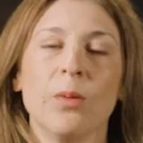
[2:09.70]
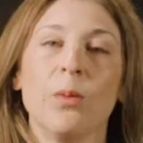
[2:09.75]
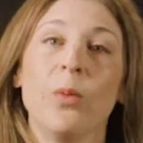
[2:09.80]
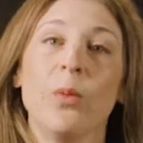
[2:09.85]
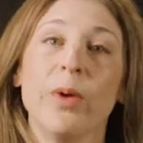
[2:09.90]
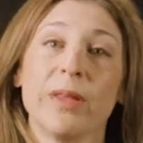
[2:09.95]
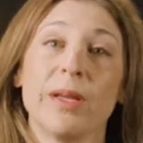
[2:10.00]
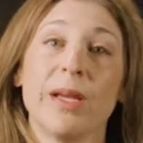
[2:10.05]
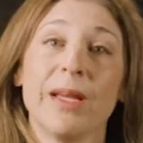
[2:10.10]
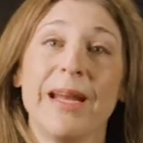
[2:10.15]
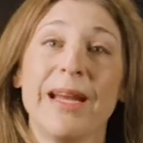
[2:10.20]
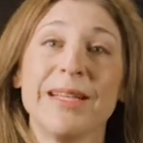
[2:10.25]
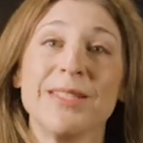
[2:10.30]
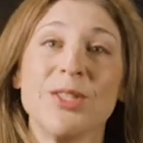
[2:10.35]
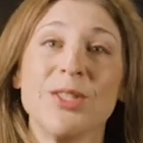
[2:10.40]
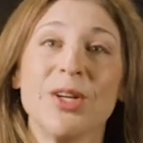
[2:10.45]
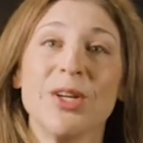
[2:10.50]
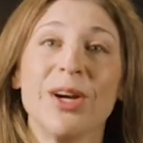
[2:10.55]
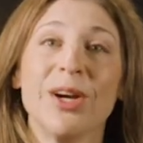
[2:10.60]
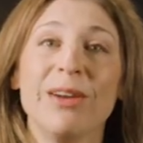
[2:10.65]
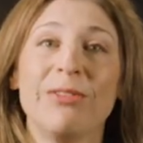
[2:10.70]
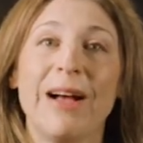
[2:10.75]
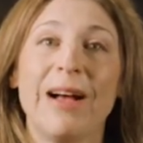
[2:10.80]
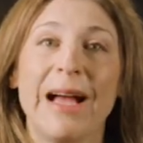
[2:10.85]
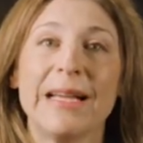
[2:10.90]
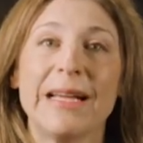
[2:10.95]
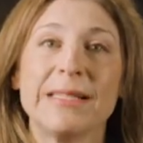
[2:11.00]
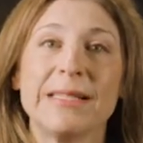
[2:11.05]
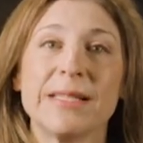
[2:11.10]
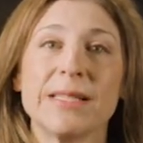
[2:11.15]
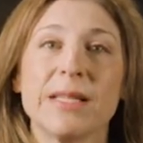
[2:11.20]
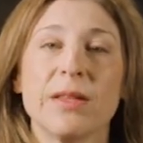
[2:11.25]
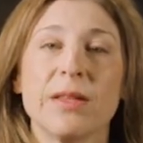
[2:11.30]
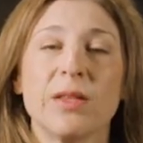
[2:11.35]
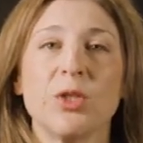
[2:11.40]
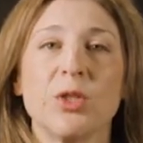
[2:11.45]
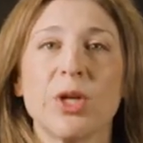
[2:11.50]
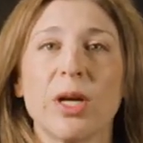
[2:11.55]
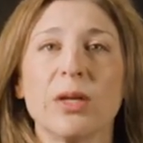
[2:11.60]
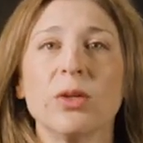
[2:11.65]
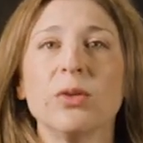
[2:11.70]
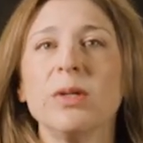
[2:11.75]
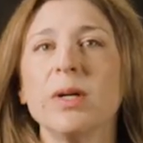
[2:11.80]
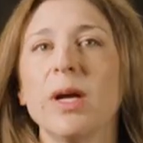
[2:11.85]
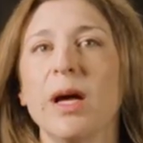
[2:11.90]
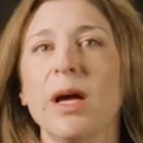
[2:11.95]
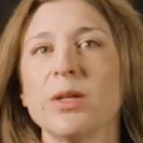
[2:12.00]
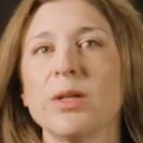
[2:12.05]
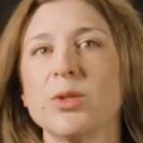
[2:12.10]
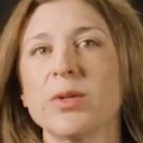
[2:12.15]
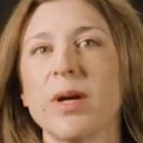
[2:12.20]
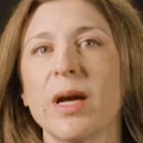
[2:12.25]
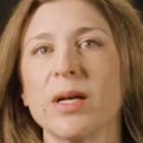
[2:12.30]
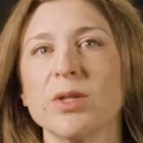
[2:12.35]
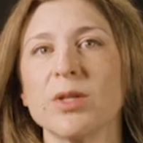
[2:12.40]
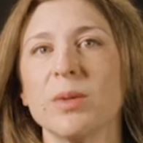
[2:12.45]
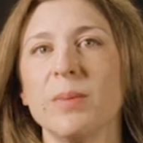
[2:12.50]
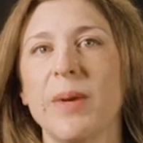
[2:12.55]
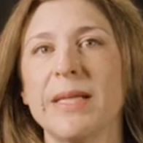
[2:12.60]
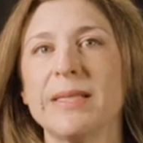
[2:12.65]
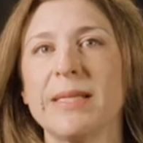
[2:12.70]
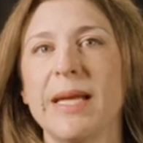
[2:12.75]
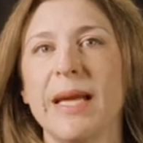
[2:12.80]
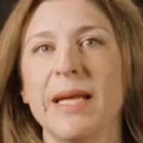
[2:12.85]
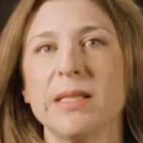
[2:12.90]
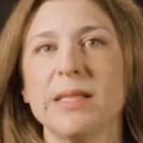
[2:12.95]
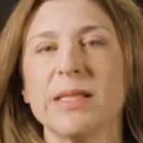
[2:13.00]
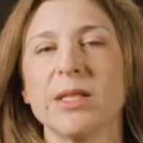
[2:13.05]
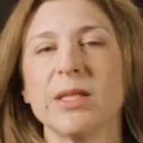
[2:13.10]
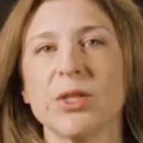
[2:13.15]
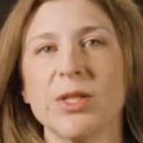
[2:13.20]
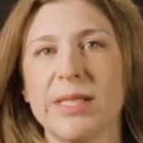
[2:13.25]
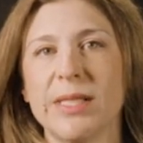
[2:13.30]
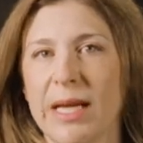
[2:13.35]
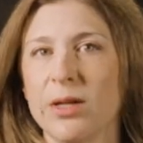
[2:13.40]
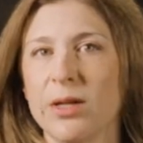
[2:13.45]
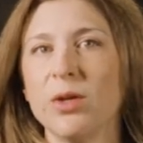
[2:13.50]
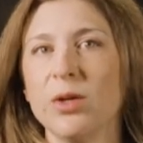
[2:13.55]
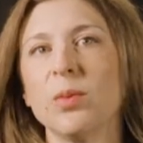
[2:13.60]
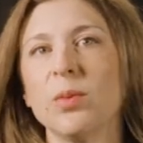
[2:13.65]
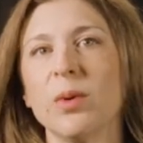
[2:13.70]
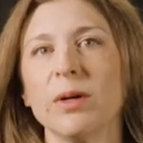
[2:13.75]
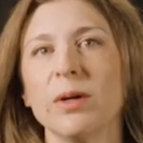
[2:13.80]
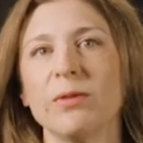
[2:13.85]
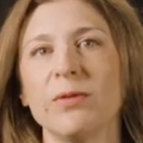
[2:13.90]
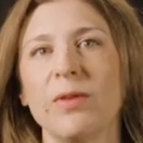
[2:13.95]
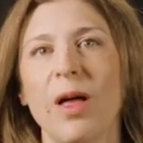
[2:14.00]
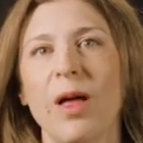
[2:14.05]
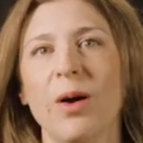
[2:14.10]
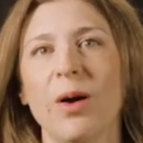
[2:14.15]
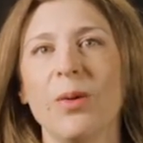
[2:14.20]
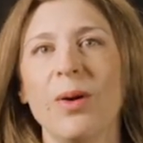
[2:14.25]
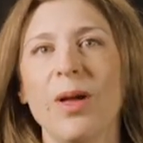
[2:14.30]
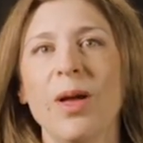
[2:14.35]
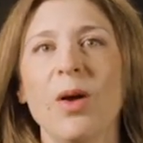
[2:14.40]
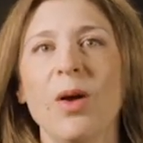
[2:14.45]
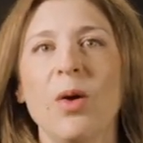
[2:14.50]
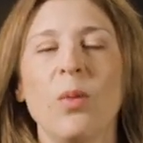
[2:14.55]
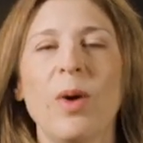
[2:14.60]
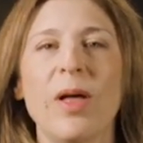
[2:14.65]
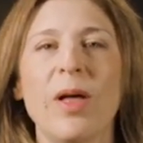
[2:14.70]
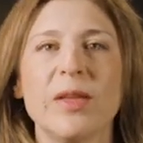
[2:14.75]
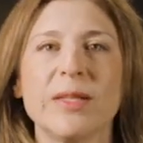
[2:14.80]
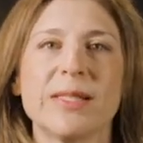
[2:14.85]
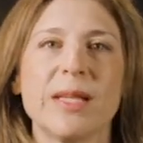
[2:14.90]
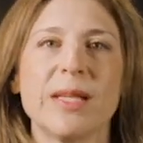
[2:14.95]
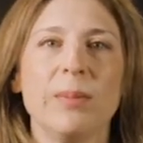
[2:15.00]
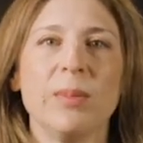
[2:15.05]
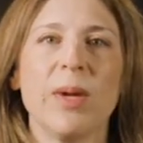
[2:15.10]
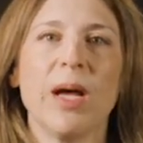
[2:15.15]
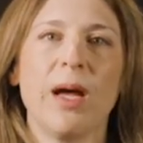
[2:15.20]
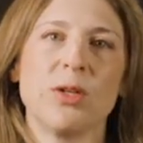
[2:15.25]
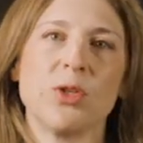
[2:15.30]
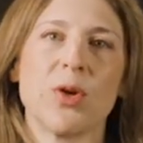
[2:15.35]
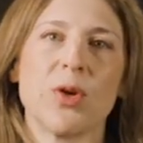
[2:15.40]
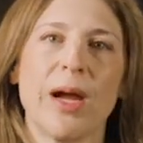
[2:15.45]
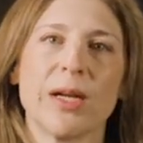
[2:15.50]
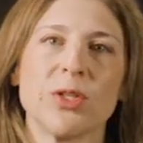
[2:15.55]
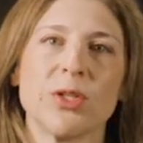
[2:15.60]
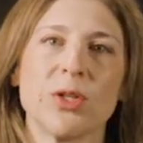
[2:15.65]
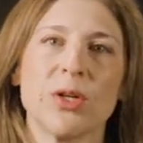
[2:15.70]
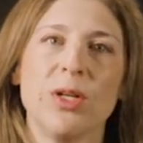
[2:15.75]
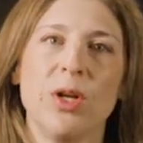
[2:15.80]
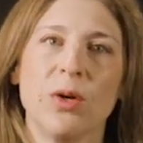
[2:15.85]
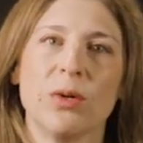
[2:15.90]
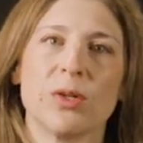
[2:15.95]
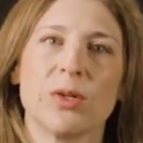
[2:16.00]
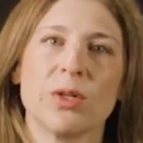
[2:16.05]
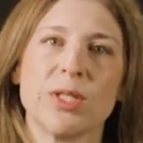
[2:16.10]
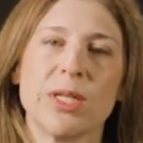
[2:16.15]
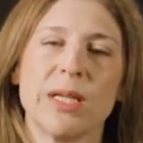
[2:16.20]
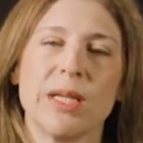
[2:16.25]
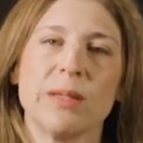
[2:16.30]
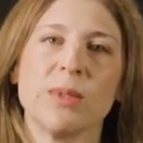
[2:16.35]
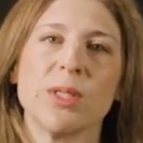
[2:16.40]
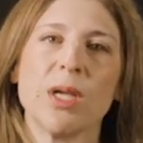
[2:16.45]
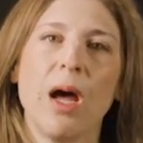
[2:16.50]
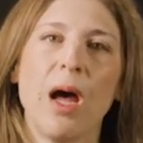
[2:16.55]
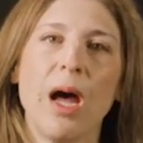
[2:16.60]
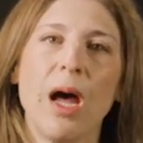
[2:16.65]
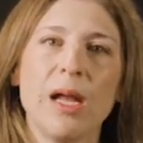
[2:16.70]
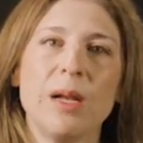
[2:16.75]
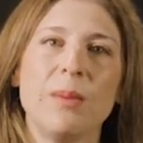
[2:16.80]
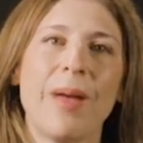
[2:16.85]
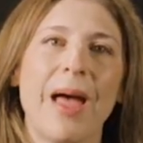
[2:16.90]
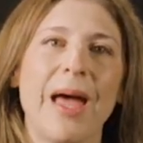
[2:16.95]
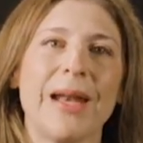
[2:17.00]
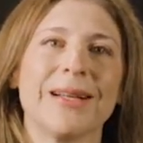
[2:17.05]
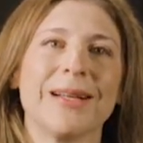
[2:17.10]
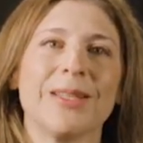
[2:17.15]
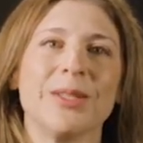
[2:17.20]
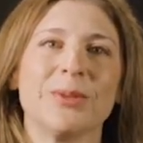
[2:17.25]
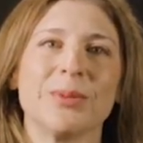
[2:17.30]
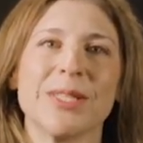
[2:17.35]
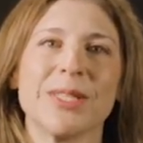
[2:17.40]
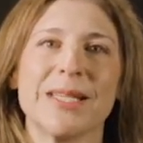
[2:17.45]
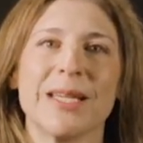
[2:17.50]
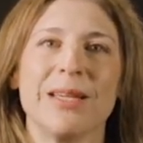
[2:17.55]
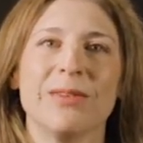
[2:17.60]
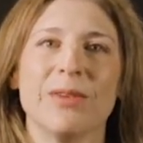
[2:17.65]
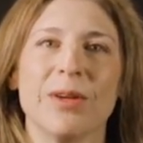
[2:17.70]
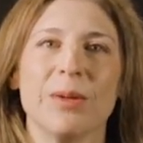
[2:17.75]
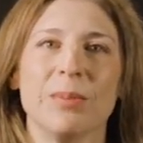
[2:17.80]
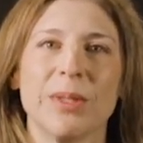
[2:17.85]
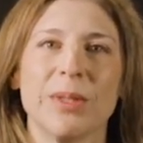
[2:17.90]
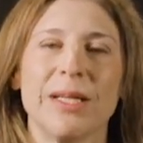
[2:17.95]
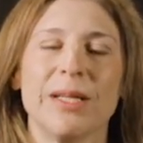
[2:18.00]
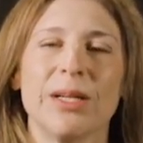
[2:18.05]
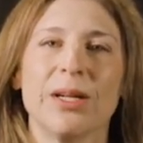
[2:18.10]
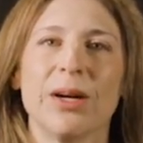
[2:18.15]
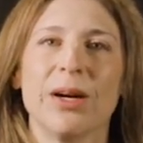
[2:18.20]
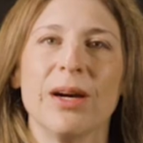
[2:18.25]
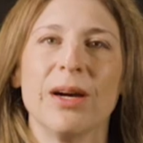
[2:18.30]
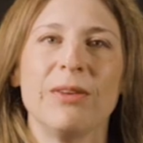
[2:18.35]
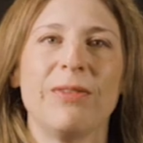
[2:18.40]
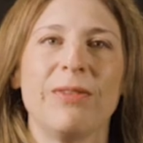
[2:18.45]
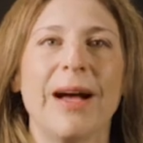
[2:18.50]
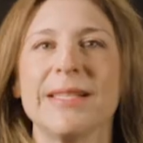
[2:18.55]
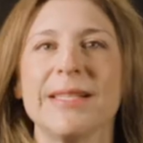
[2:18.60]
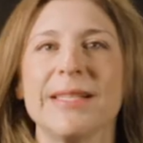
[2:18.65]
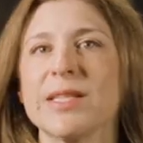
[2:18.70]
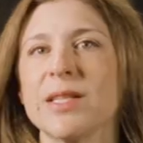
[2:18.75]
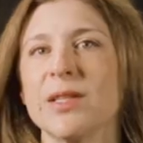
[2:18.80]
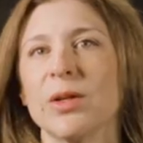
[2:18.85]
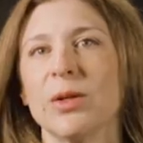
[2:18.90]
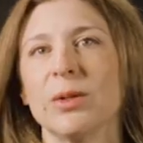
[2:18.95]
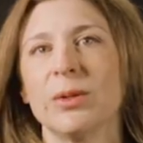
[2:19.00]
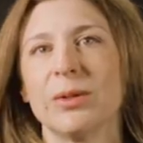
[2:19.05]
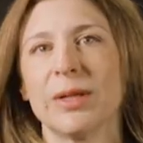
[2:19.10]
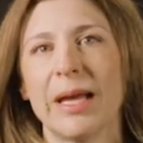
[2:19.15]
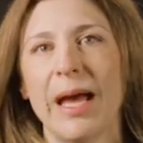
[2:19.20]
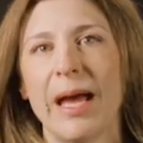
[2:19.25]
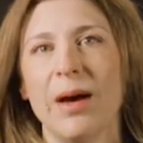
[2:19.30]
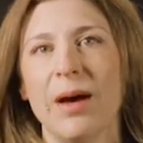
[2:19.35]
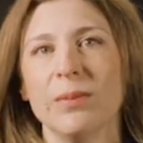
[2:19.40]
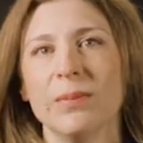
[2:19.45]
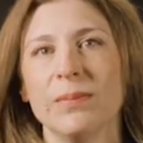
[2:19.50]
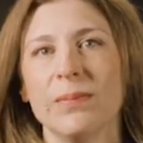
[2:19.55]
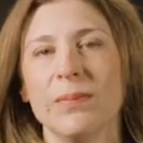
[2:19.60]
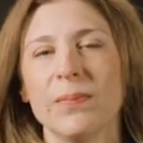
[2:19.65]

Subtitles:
With connected RFIs, the general contractor maintains their standard workflow while the subcontractor and owner teams automatically receive completed RFIs in their own account.